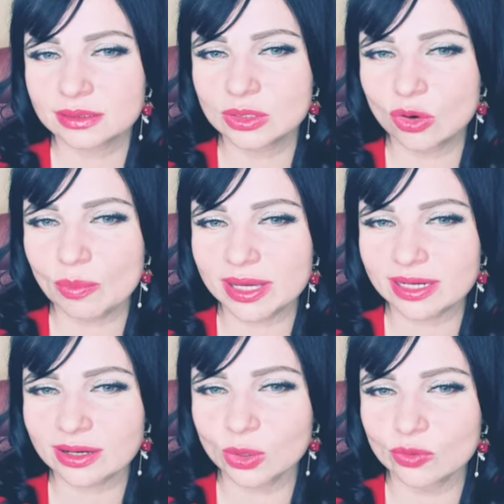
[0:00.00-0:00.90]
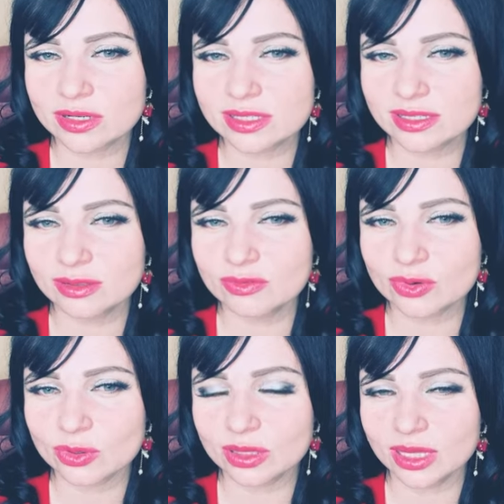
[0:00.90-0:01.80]
no better cowards than the
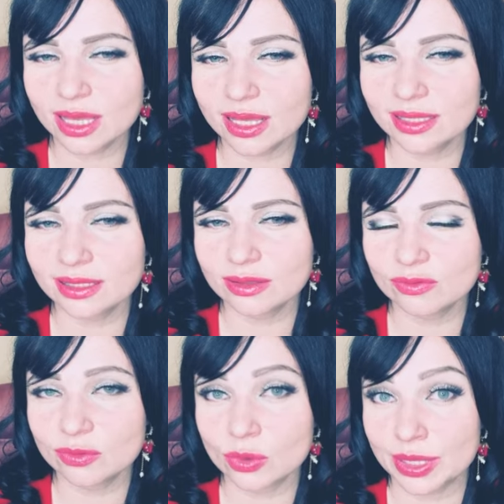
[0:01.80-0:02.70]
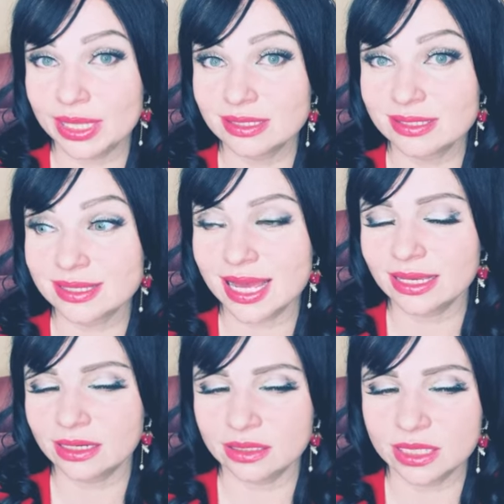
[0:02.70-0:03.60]
front line in the war.
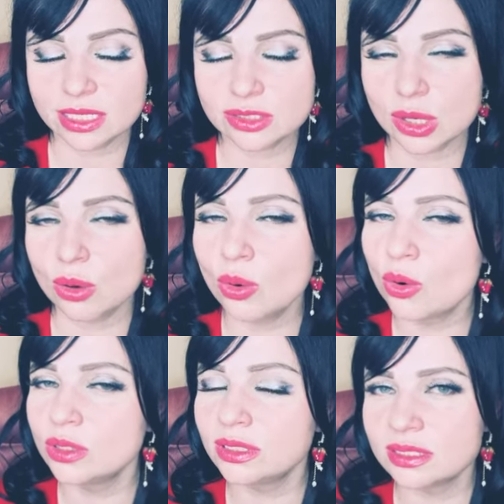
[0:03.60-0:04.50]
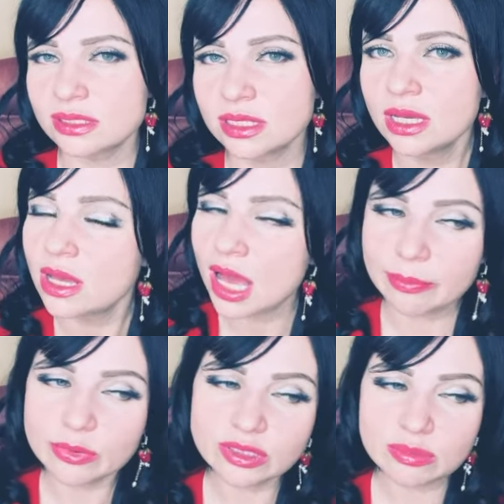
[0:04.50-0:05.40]
Exactly. That's a whole another.
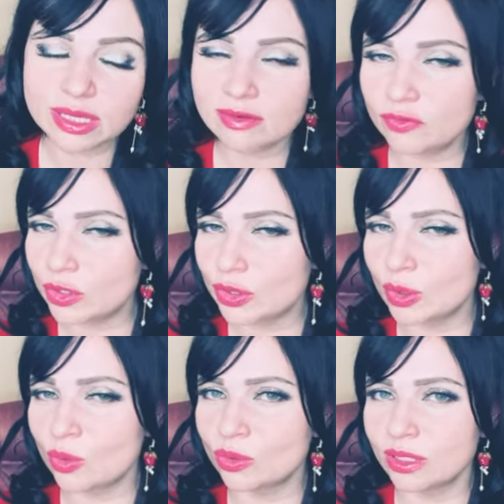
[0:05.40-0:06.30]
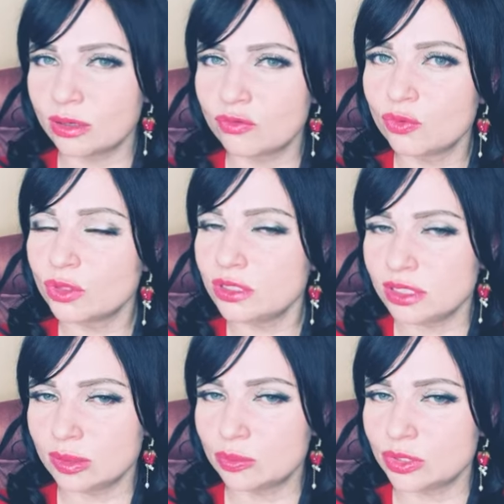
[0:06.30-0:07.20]
I'm going to make a video on
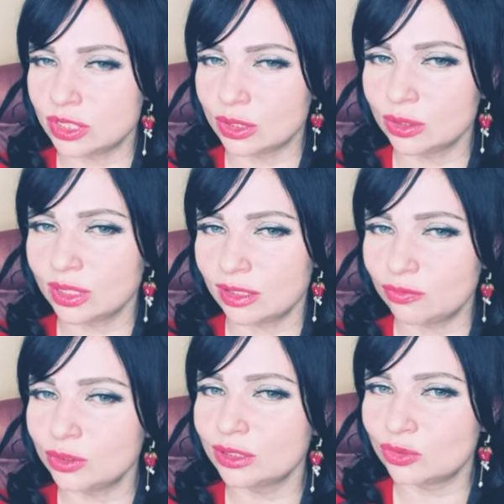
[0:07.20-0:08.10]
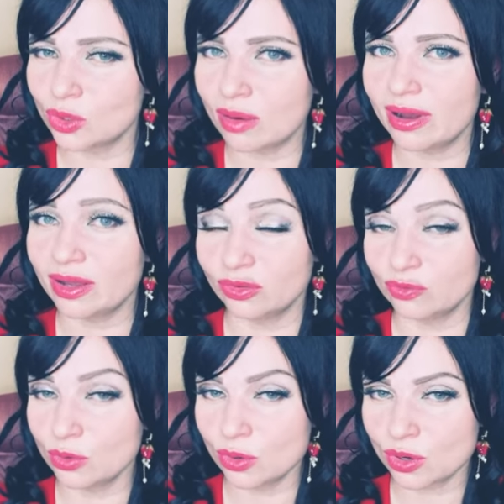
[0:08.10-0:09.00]
equality in particular. And we're going to talk about
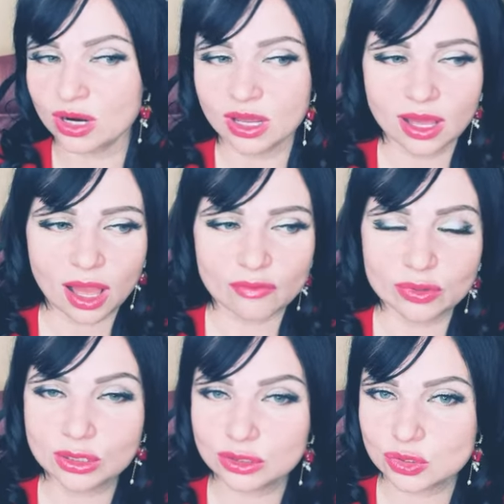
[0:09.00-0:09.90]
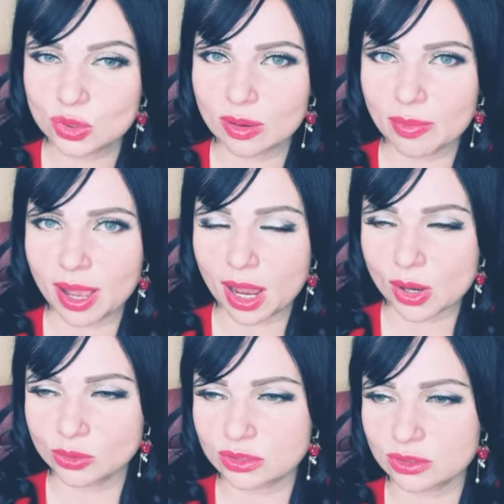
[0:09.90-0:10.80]
war. We're going to talk
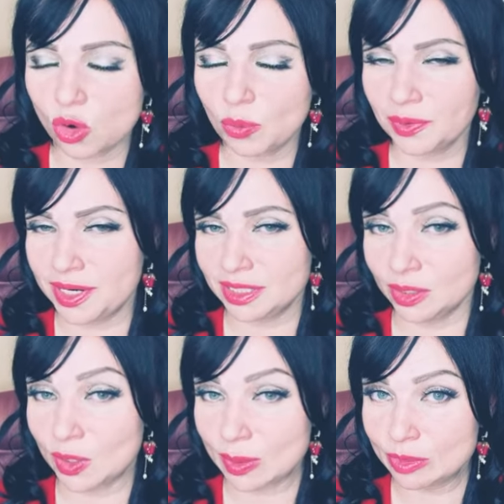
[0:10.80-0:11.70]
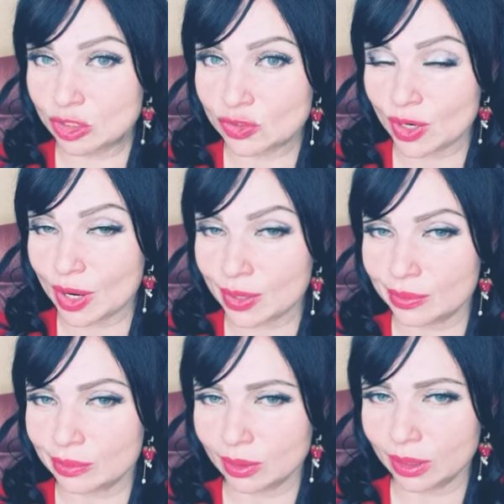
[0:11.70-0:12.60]
about operating garbage truck
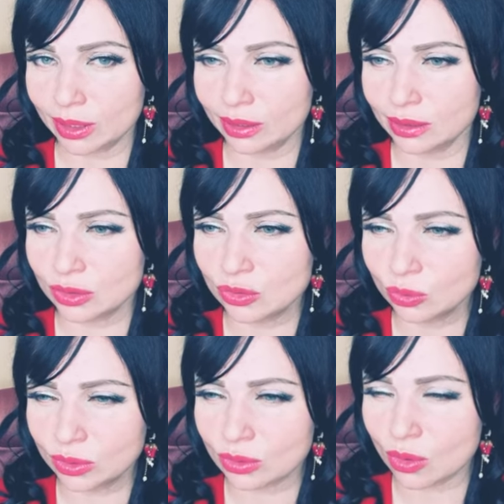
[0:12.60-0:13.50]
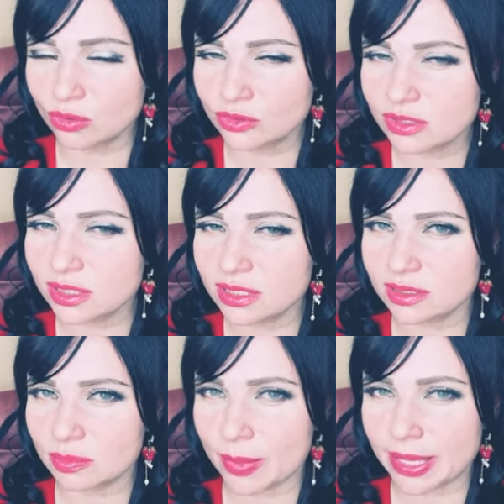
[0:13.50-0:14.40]
and doing all the things
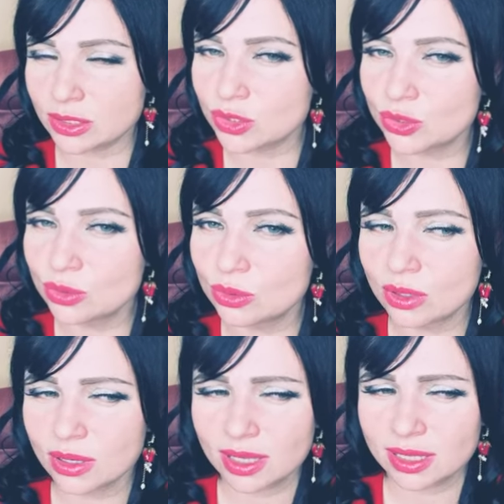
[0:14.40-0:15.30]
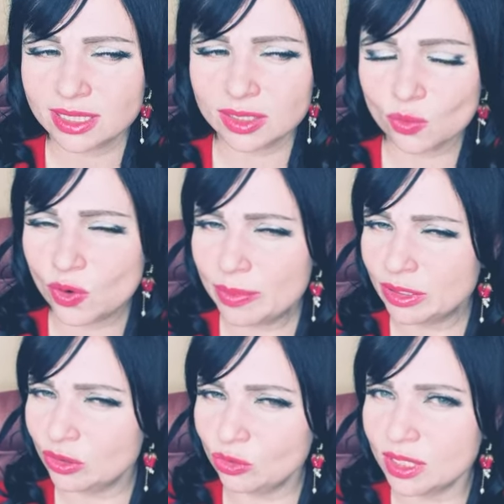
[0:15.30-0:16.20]
that men do that
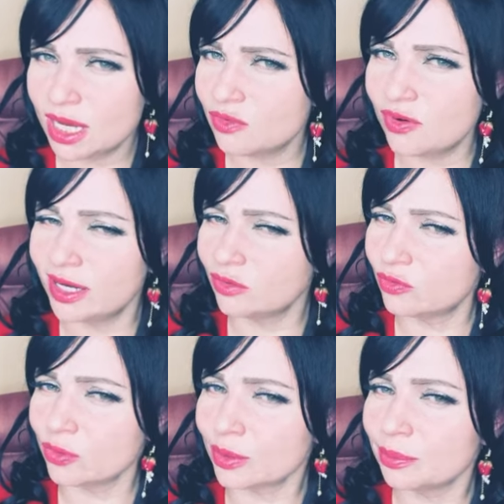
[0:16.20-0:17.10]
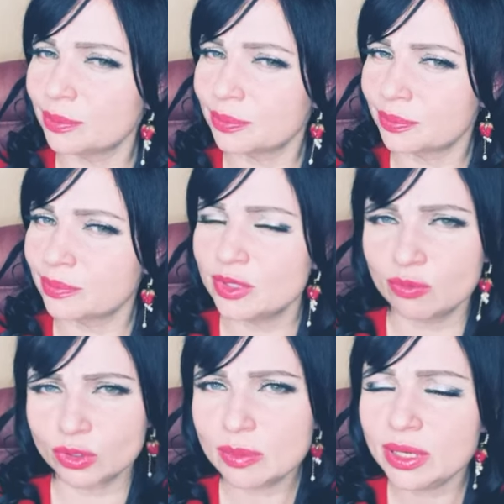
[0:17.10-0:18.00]
women do not fight for. They
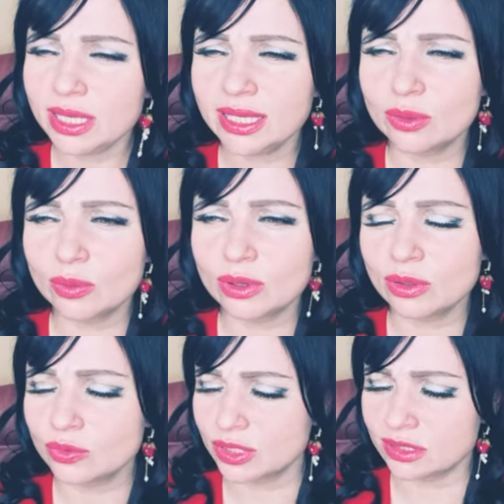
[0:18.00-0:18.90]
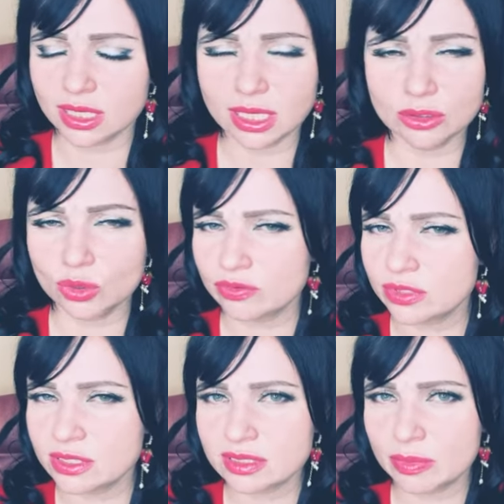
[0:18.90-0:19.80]
want to be equal. They, they can do
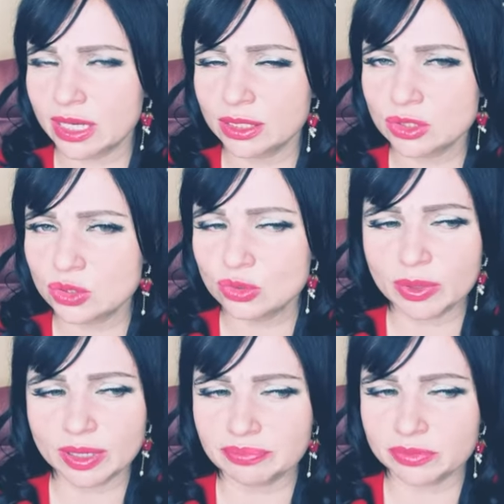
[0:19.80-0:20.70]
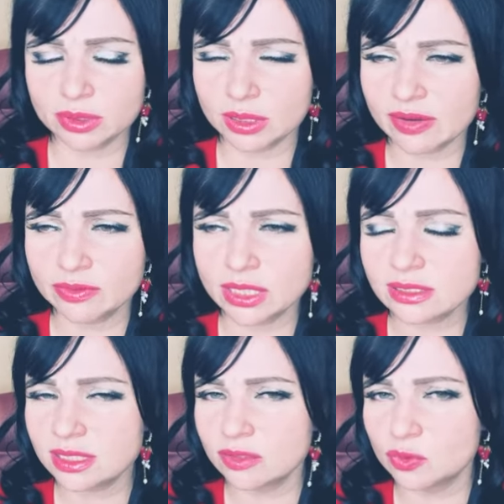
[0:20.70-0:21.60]
everything that men can do, but have not
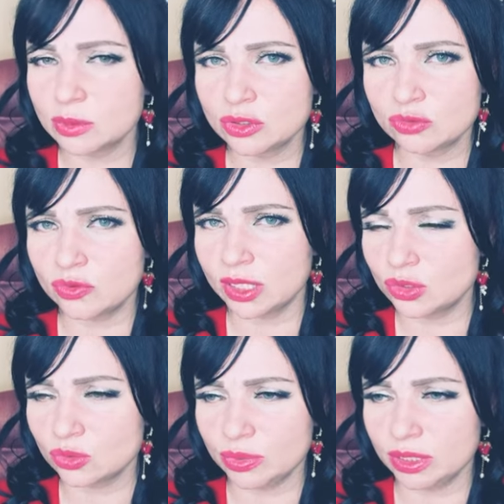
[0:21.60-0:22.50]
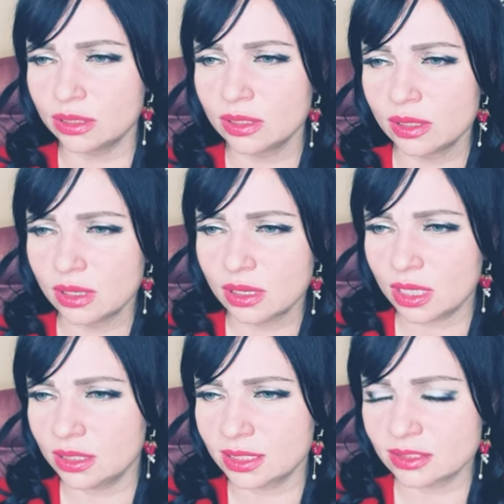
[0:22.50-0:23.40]
seen a woman to fight to be
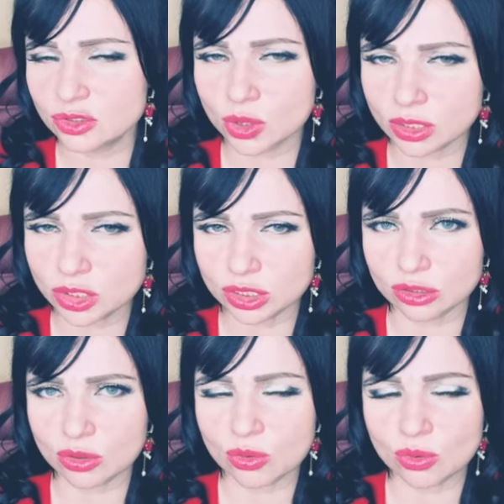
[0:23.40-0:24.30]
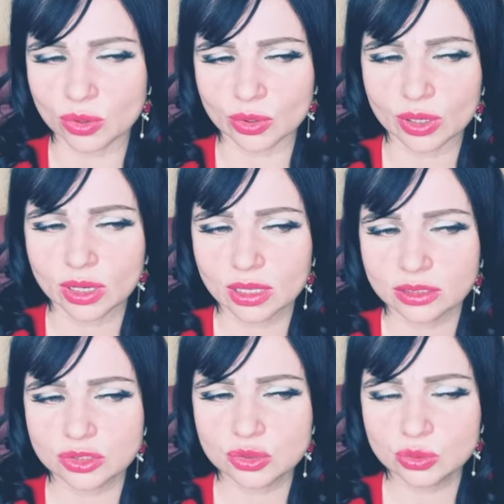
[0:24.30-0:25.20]
in construction or
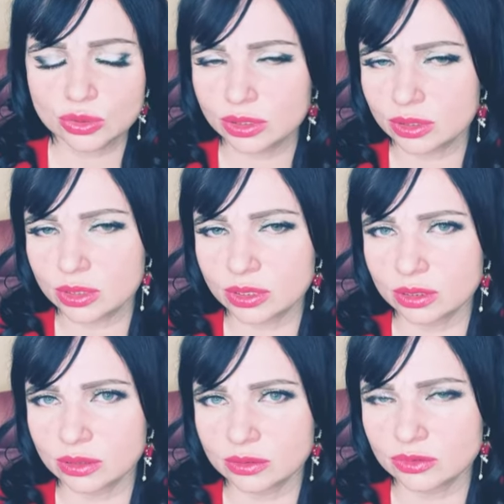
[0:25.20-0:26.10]
doing the